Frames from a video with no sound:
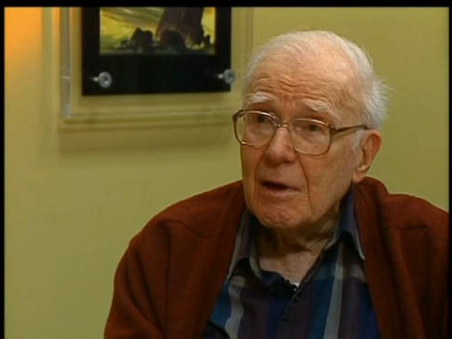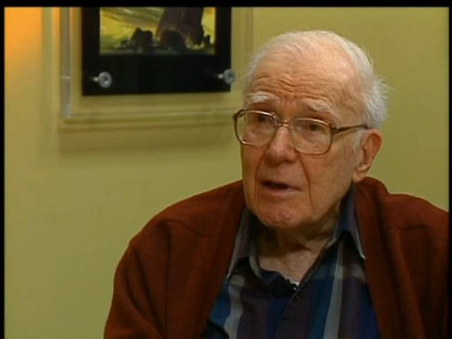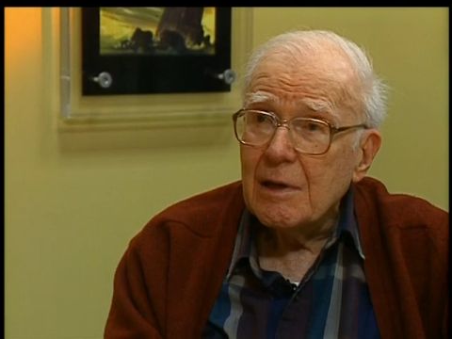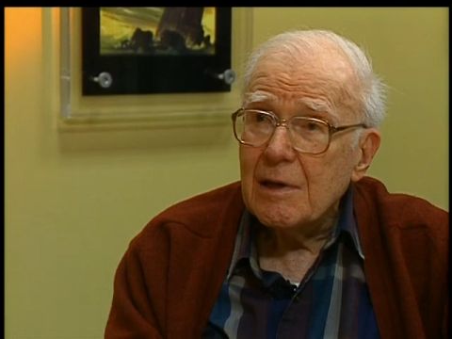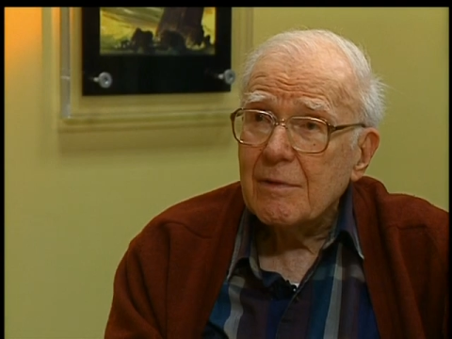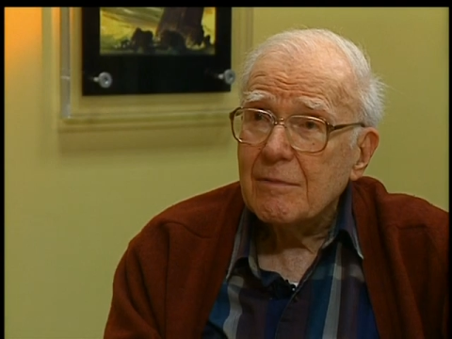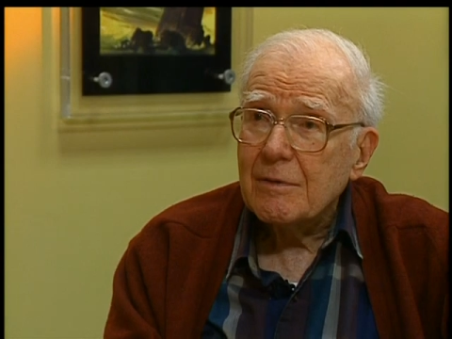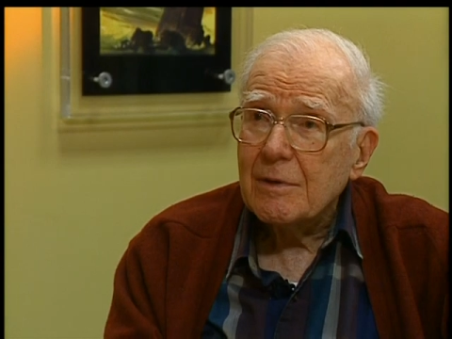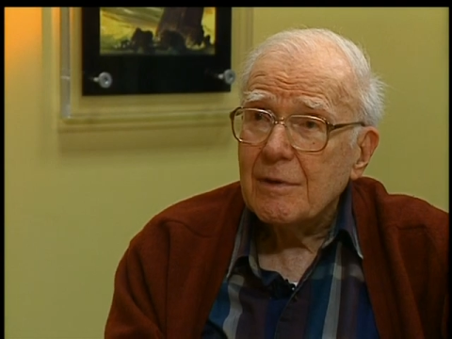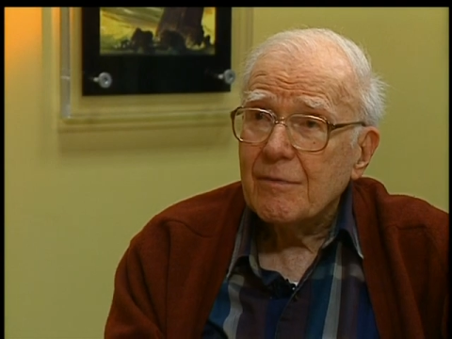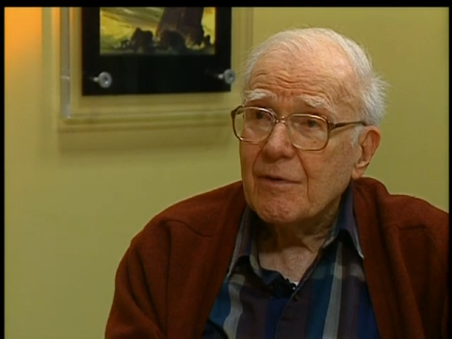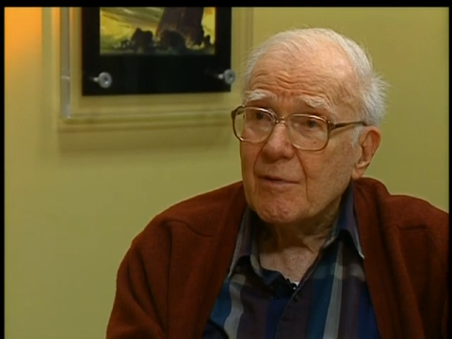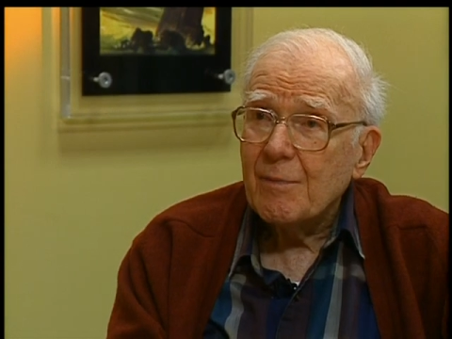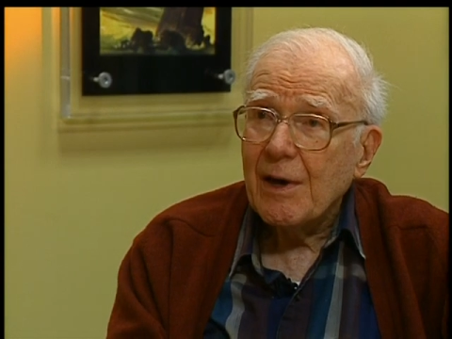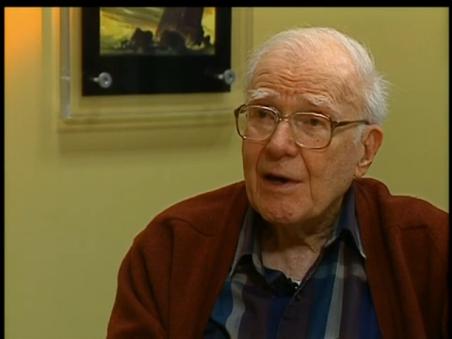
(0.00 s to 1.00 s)
even if
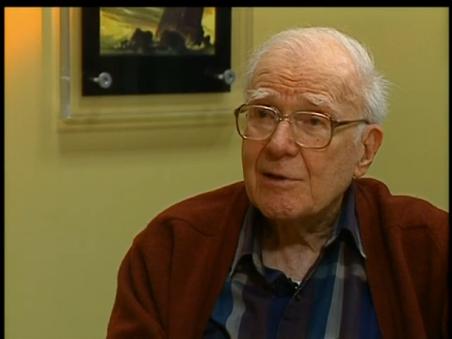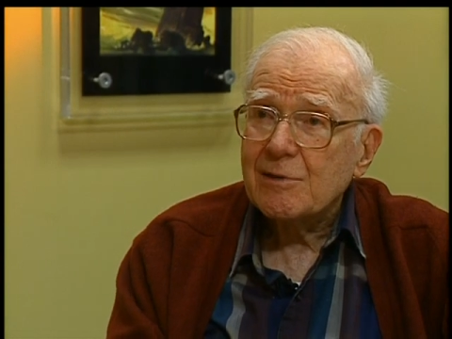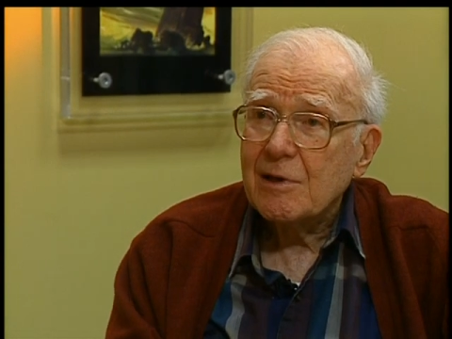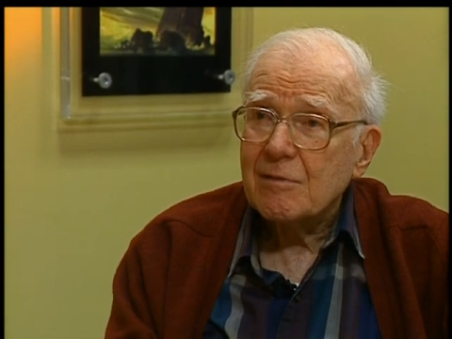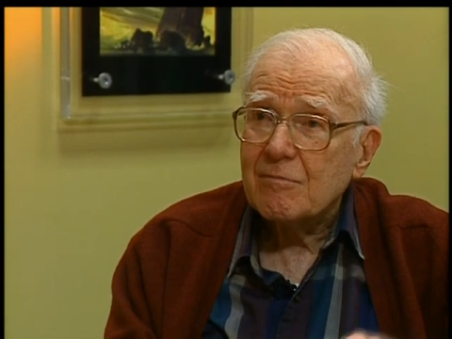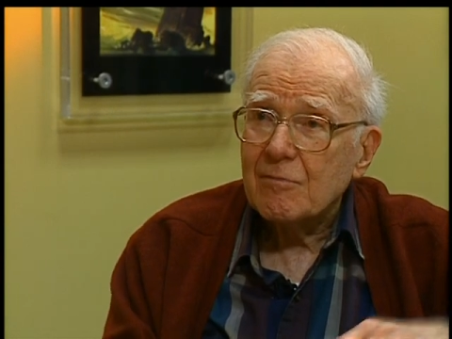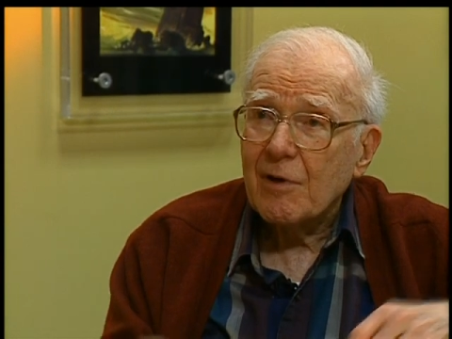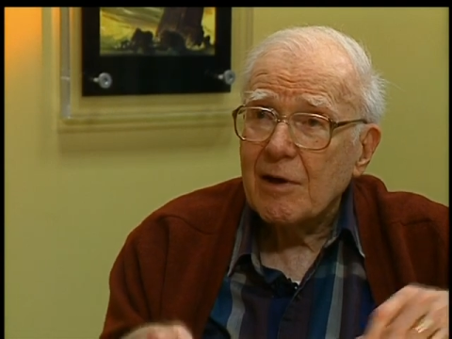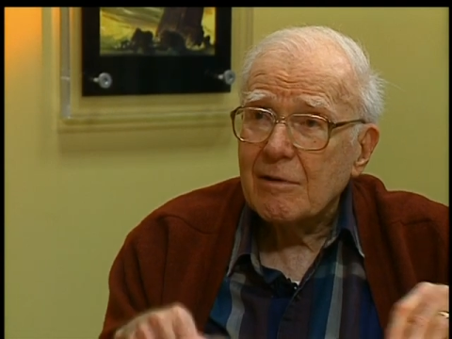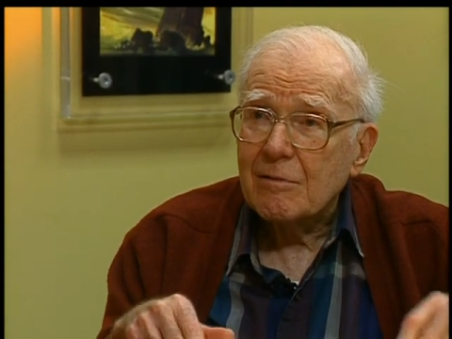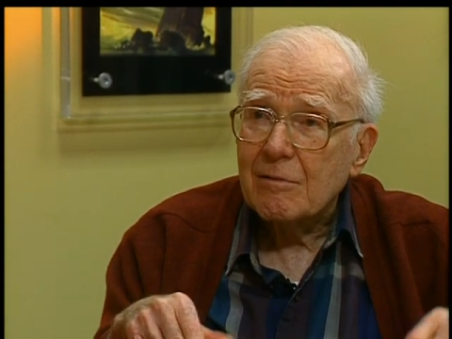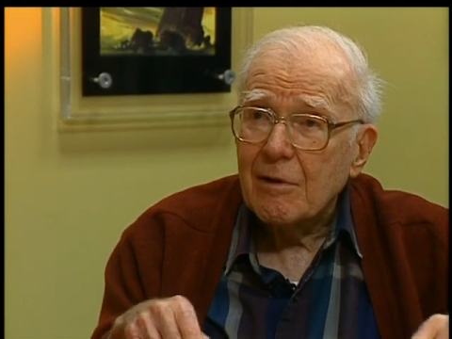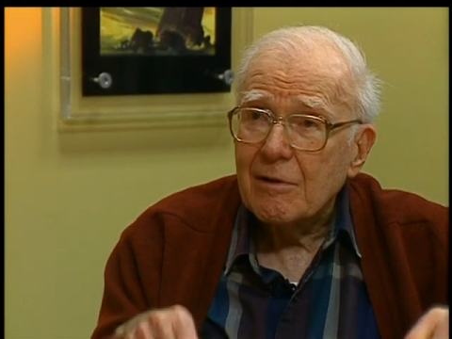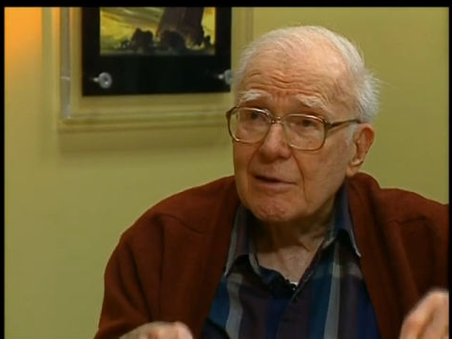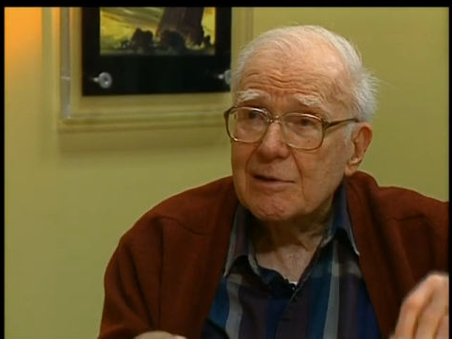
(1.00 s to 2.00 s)
a mouse could run
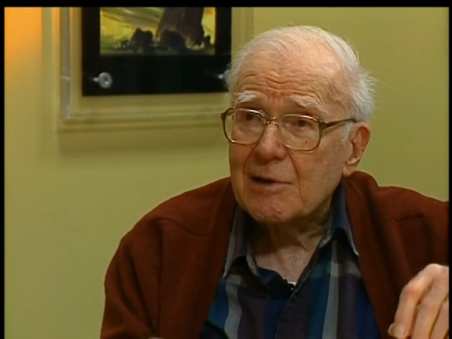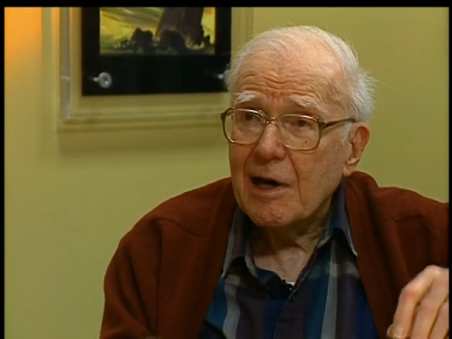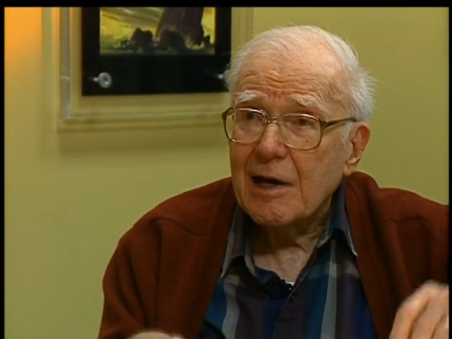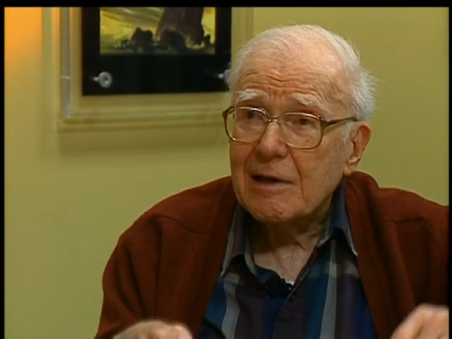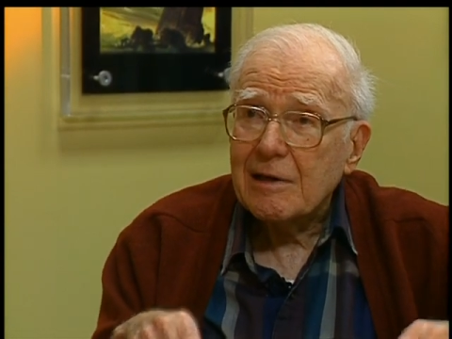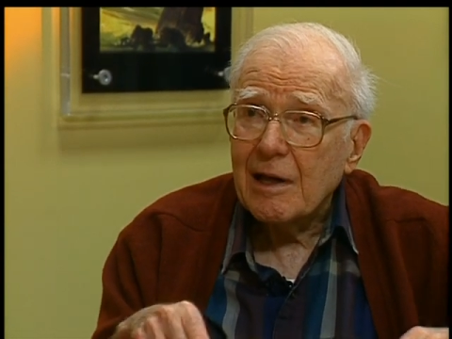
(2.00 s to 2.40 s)
on his hind